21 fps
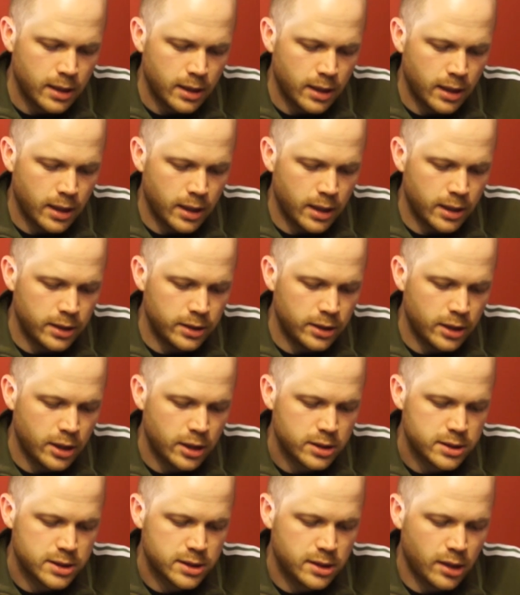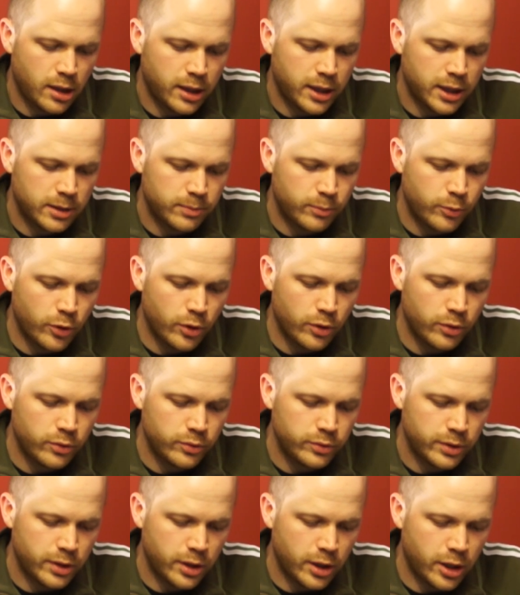Knocks target
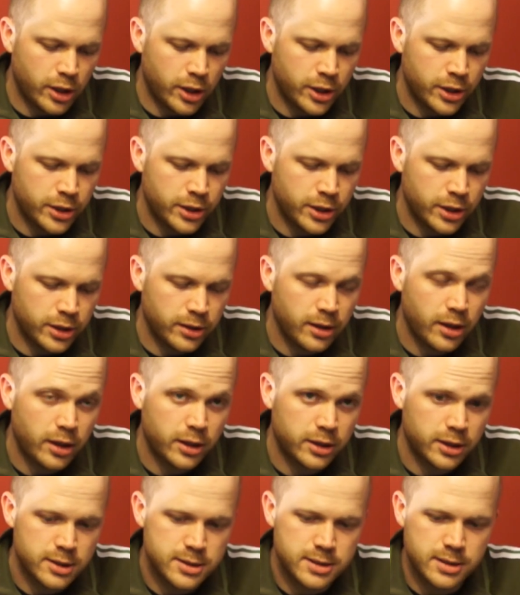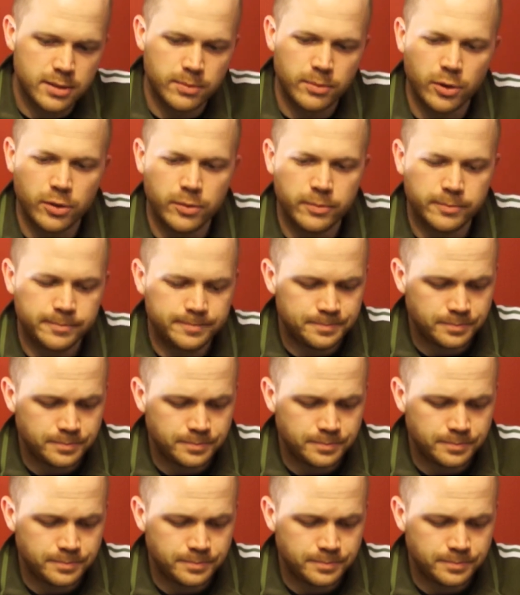prone on a darkness symbol.